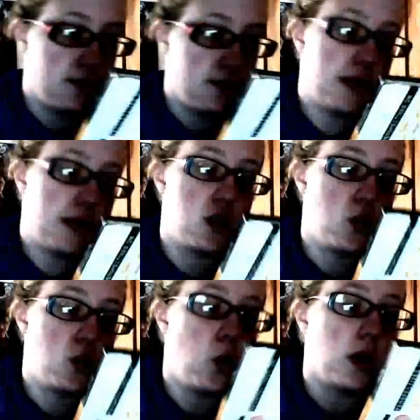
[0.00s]
related to
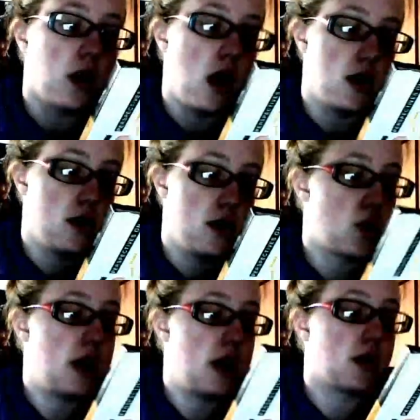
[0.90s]
what caused this
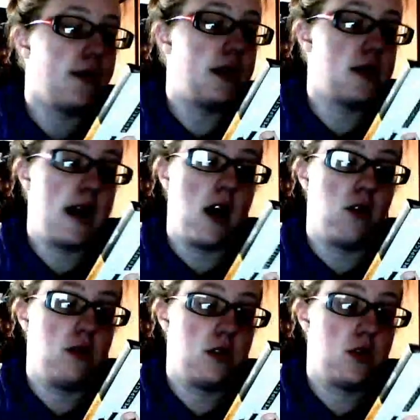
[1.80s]
tragic event and how
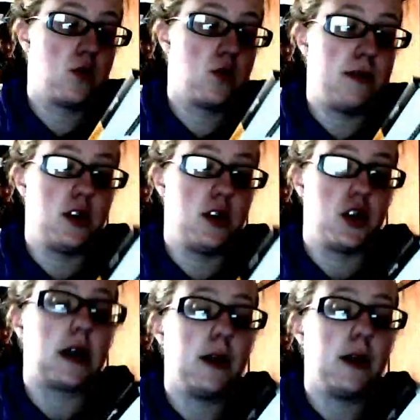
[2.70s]
its repetition can be